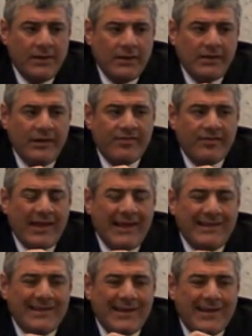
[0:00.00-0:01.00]
In
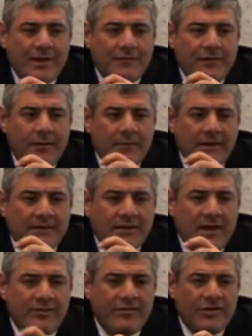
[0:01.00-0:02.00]
Israel the government
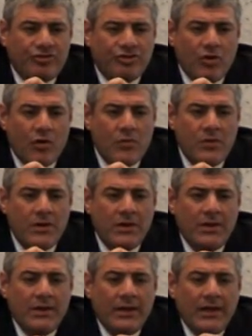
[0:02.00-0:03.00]
runs the show.
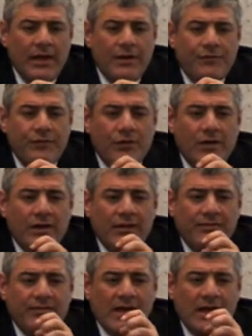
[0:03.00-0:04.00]
If you're going
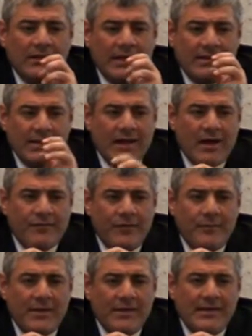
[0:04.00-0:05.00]
to start let the
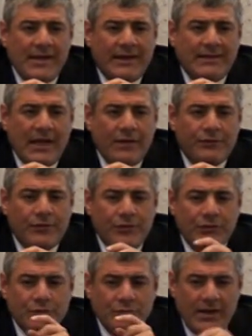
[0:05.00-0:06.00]
government dictate for
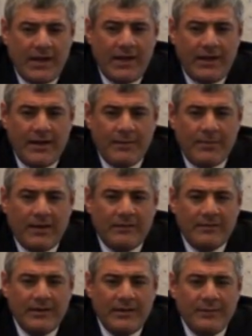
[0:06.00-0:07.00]
you today
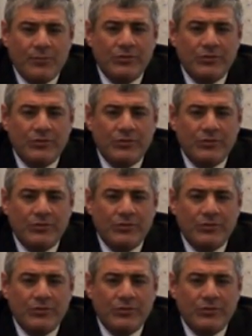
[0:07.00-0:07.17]
about uh,